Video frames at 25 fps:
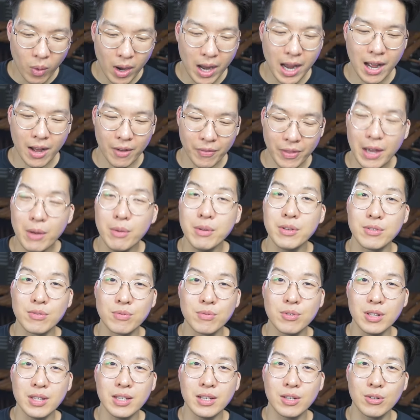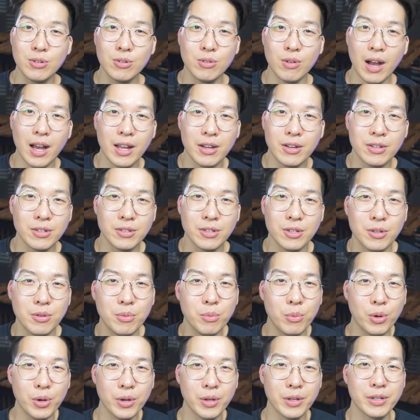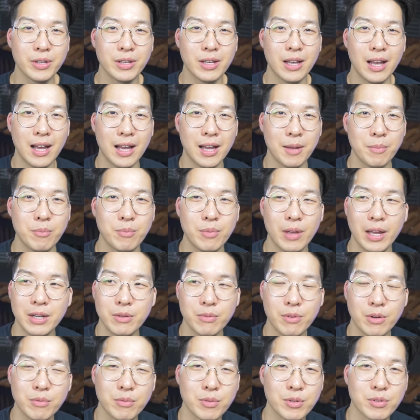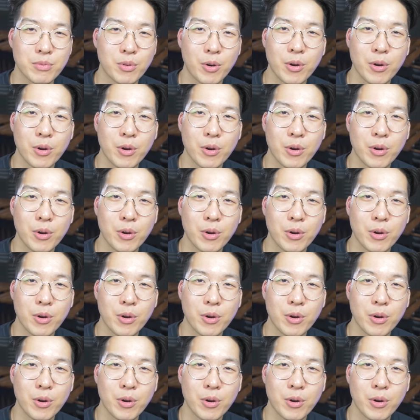Wow, that was really cool. I don't know what uh, anyone was